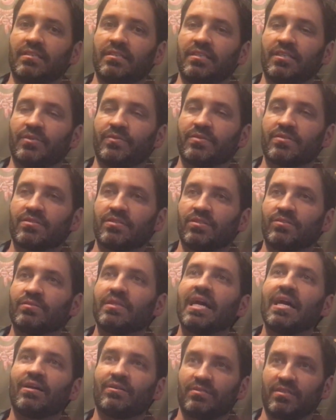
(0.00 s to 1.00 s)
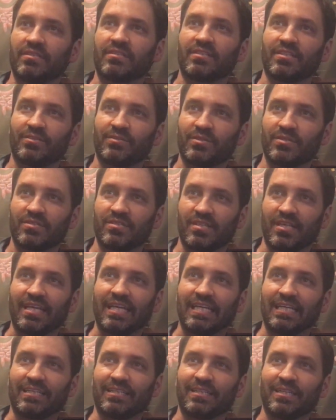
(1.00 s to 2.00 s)
there's no doubt that there is
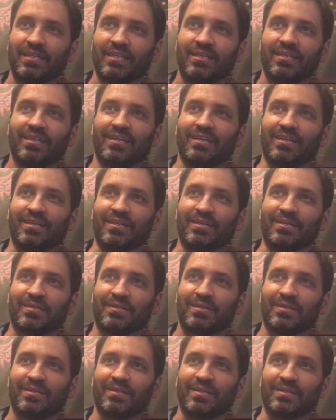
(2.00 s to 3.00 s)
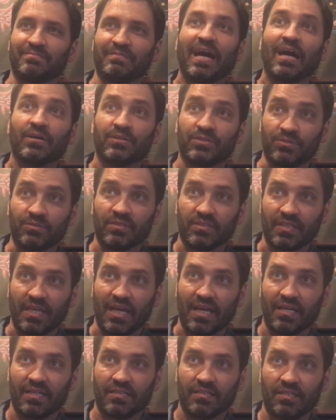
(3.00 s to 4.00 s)
a value to
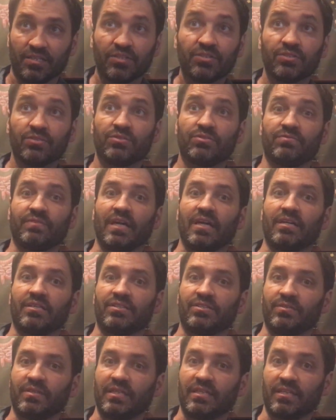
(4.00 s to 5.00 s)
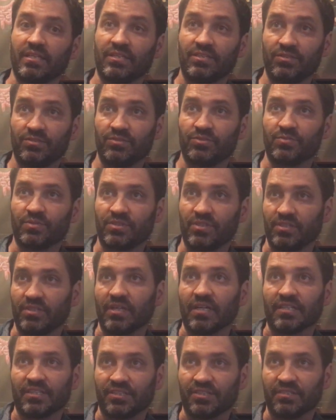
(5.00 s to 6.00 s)
that, a huge value and a huge return
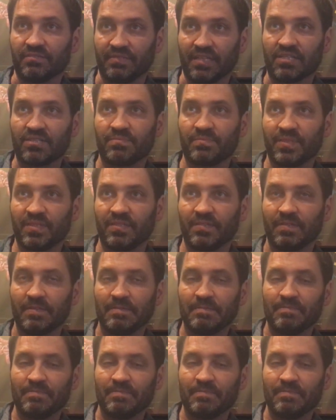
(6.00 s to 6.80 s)
on your investment.